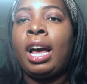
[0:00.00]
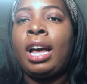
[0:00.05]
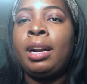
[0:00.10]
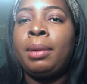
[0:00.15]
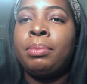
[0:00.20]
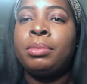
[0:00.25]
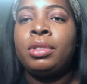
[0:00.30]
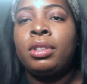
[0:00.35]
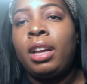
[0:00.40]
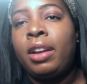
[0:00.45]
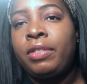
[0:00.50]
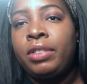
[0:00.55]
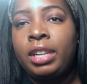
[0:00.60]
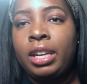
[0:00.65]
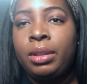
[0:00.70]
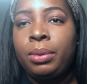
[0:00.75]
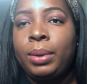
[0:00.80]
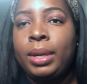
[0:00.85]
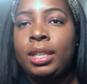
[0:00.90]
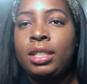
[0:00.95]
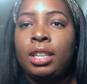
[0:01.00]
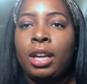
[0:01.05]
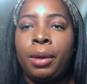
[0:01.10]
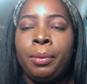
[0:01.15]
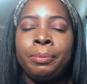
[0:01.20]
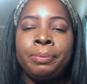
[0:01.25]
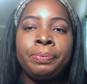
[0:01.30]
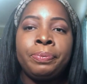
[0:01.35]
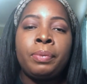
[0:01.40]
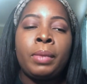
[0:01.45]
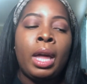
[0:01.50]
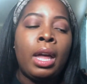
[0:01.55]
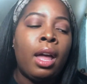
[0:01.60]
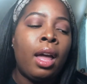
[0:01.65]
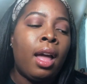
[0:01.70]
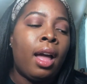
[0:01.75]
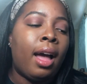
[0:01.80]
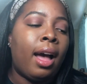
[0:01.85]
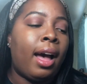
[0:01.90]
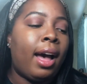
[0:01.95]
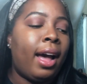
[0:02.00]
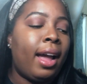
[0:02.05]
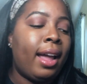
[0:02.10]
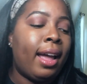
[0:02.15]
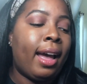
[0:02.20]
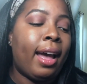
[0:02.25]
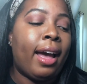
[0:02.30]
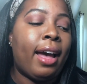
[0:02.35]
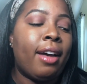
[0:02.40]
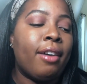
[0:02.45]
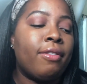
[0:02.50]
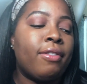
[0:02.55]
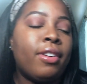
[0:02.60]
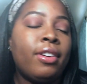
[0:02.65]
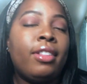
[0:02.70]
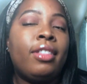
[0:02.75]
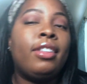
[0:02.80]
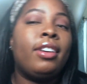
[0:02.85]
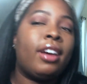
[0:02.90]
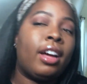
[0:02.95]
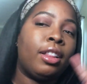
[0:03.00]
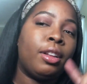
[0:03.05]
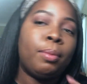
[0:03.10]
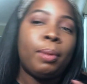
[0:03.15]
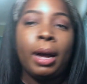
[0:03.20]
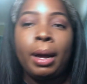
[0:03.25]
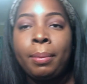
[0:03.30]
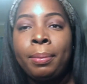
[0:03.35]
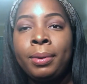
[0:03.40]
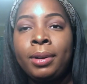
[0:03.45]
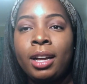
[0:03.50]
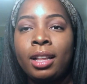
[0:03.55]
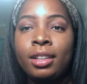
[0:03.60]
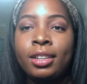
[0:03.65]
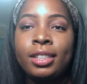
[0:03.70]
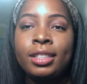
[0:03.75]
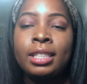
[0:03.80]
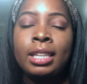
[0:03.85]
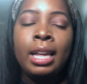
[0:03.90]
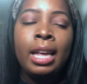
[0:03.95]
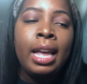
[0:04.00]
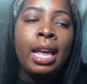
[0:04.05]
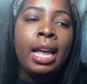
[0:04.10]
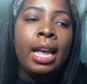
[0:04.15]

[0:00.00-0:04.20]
Adams every day of the week. So I have the Colourpop colors,